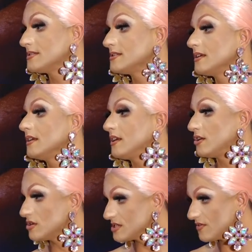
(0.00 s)
Oh,
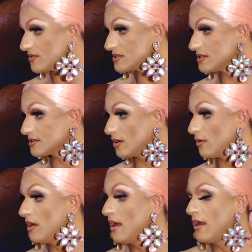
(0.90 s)
thank you,
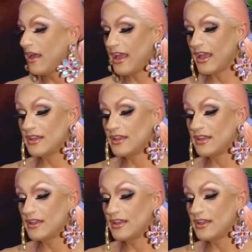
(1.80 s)
Paju. Thank you.